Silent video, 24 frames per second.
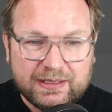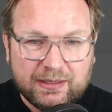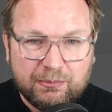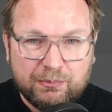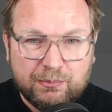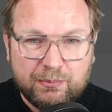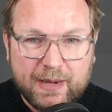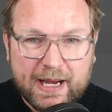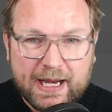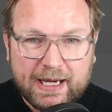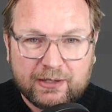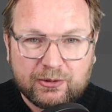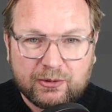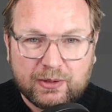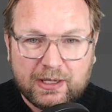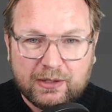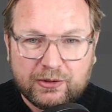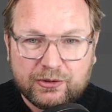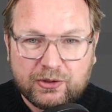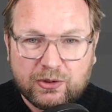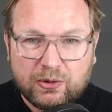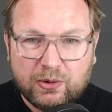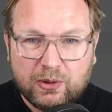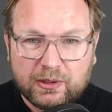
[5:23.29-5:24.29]
the
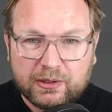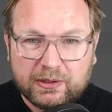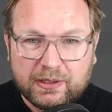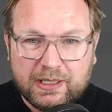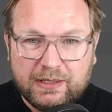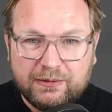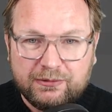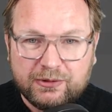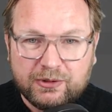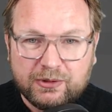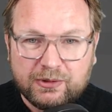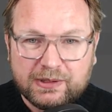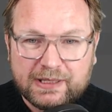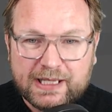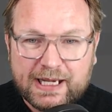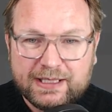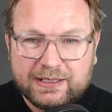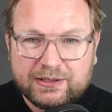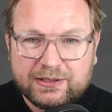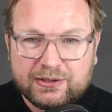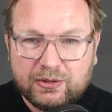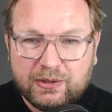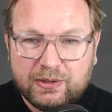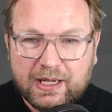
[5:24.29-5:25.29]
background color if you
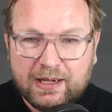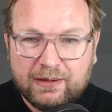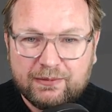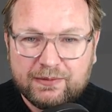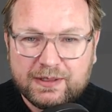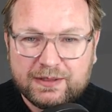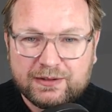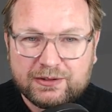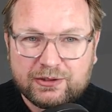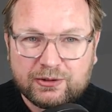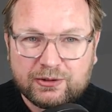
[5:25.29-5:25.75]
like to have this